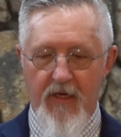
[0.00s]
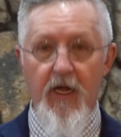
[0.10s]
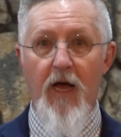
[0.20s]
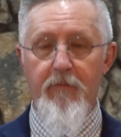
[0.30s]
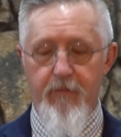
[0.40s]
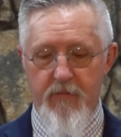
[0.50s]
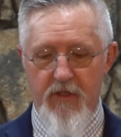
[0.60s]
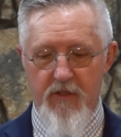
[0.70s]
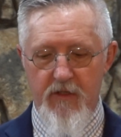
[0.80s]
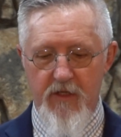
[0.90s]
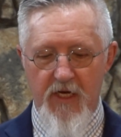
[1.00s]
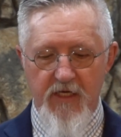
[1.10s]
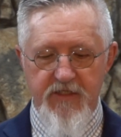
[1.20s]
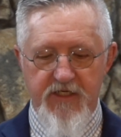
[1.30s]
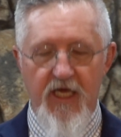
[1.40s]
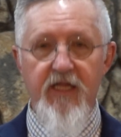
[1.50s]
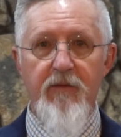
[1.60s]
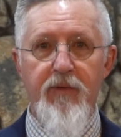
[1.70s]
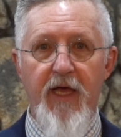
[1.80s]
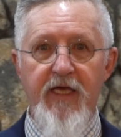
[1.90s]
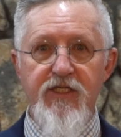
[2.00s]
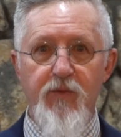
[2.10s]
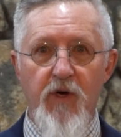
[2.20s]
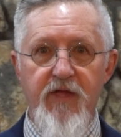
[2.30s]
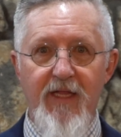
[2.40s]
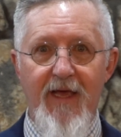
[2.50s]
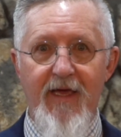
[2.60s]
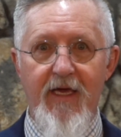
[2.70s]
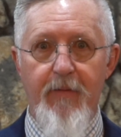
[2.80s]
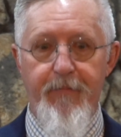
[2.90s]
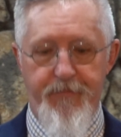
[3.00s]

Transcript: Come, see the place where they lay him.